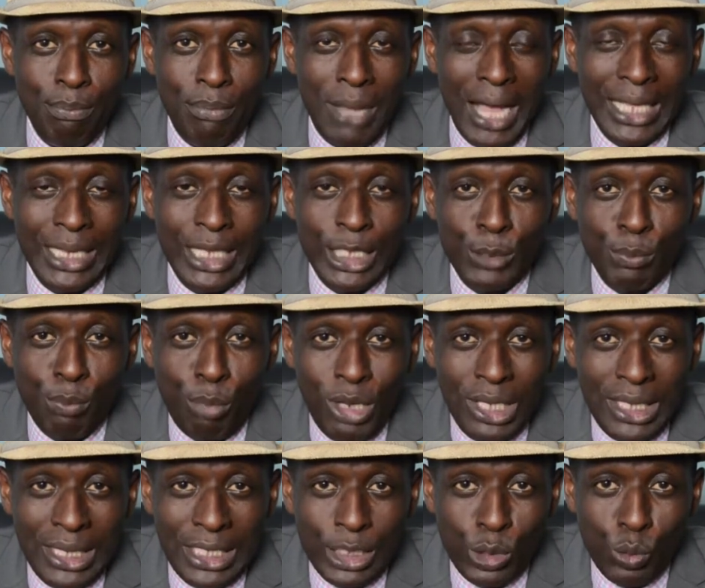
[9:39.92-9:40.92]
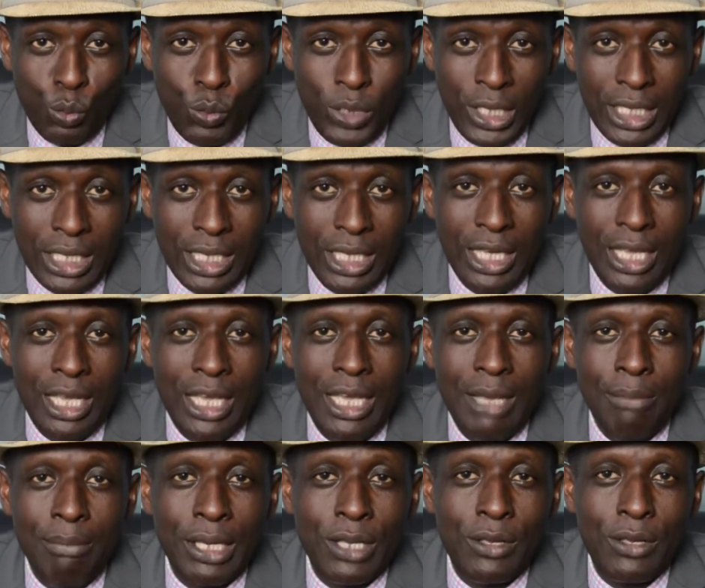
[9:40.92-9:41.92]
at this point this week,
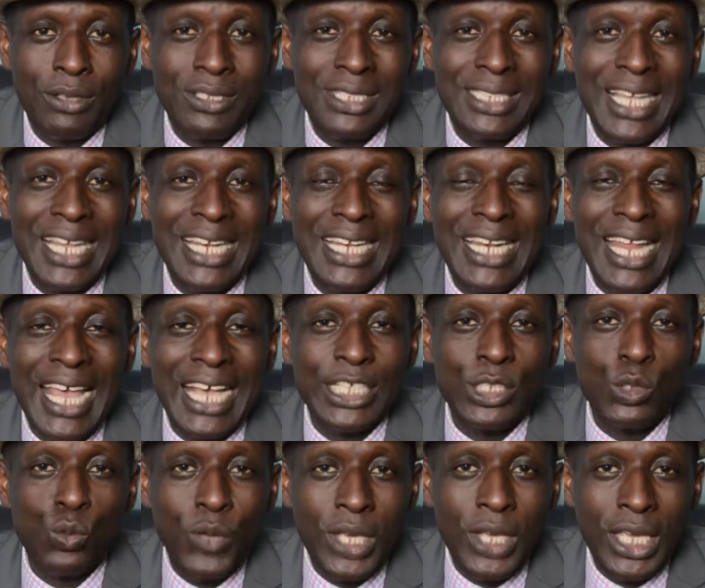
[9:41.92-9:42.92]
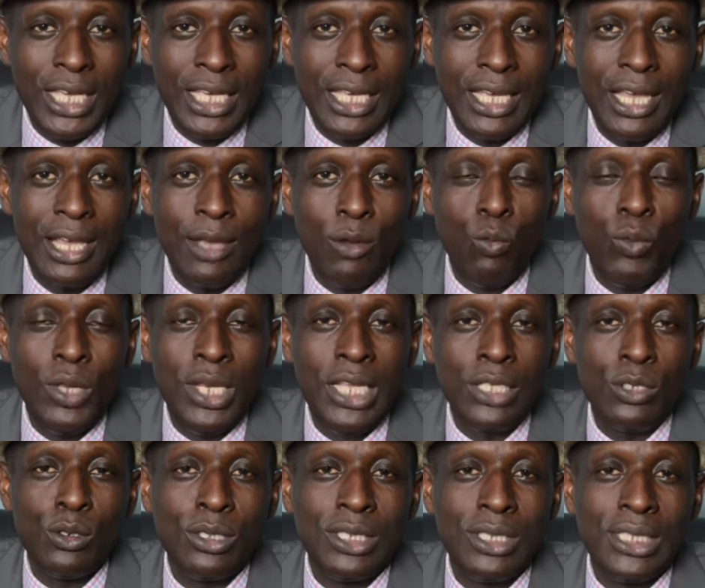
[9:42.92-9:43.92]
because then next week, we
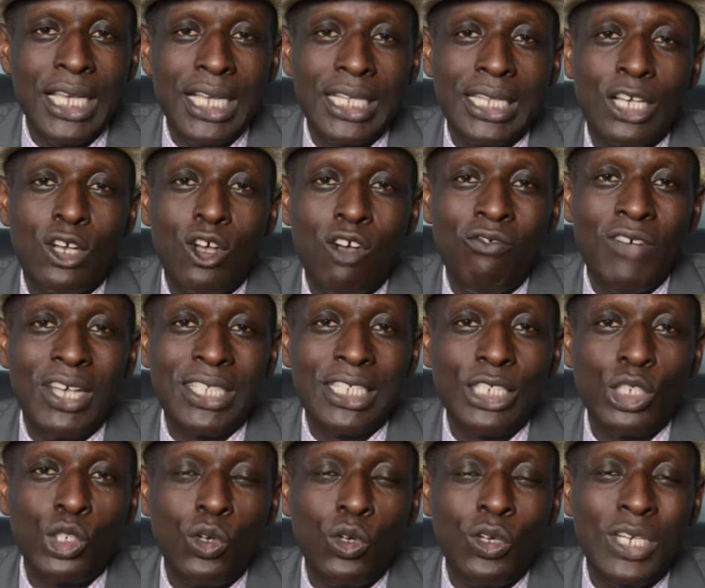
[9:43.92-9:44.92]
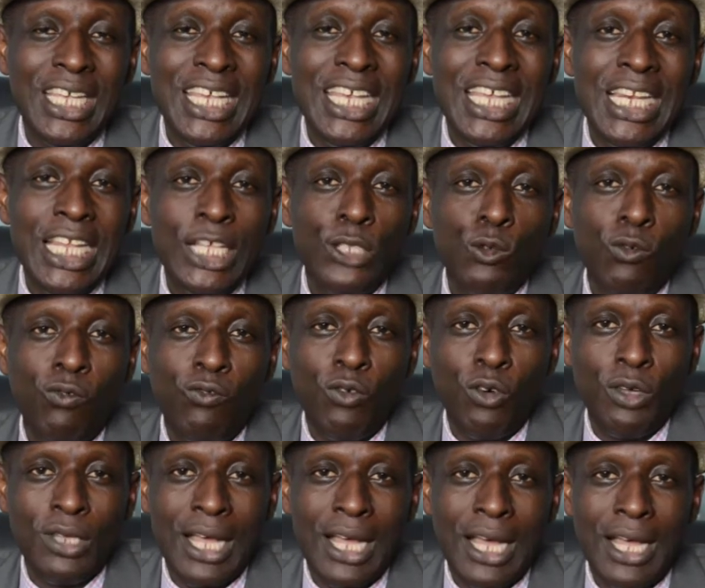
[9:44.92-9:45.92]
need to take the conversation a little
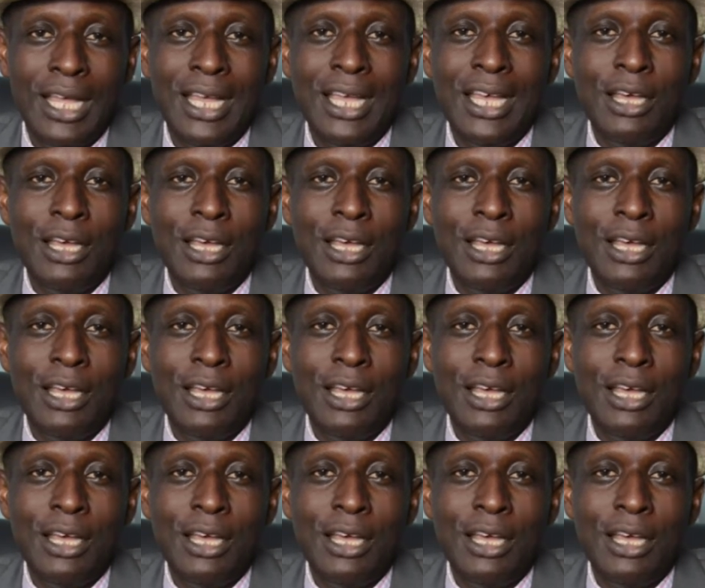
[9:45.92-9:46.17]
further.